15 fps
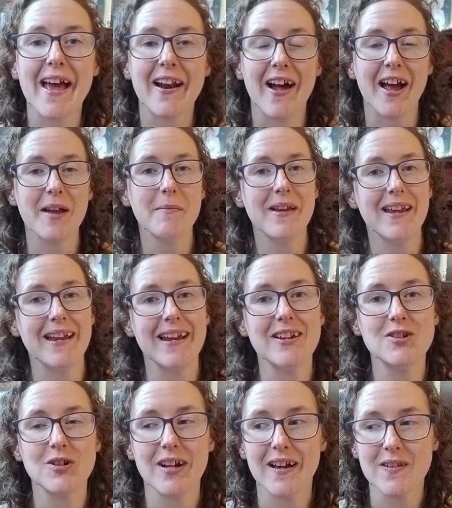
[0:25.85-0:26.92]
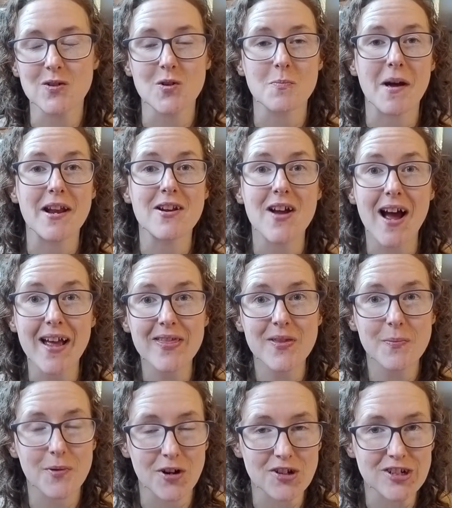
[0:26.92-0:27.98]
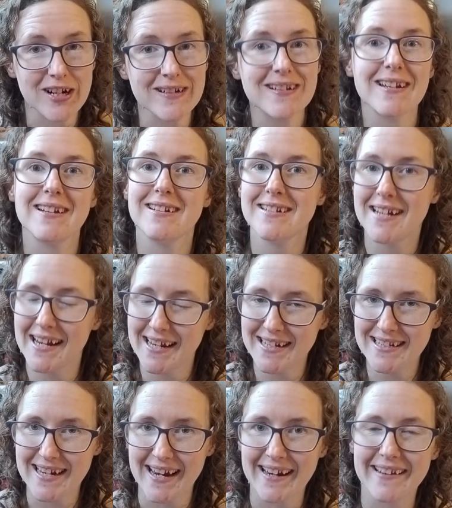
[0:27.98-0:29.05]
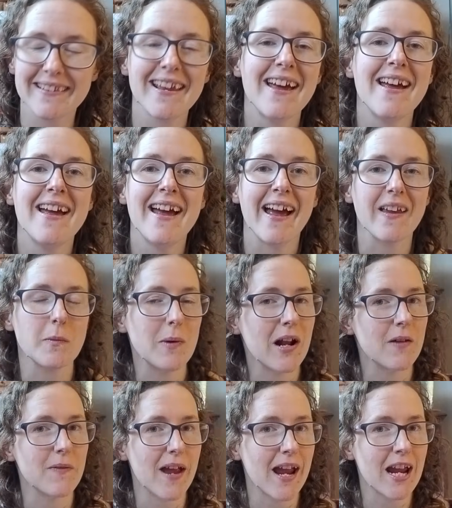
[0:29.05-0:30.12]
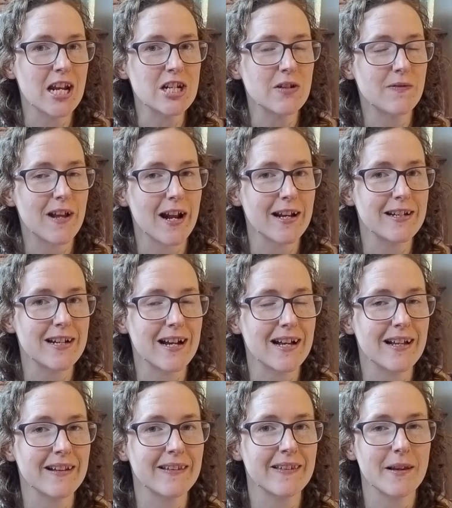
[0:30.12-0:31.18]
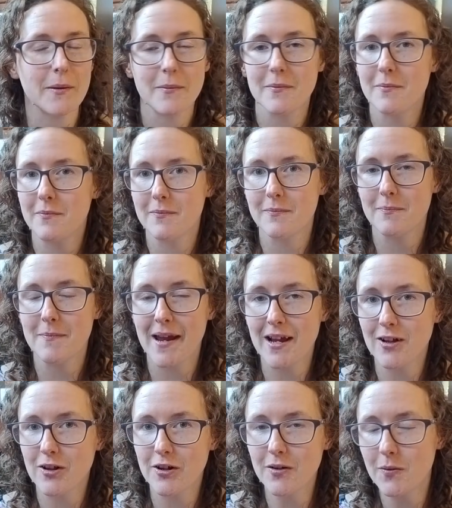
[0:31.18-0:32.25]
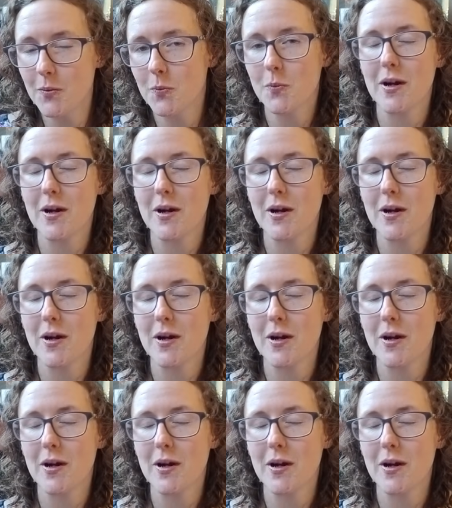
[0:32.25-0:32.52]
and I am here to cast on my 9th project in 10 days as part of Ange of Yarn and Yarn's Make Along,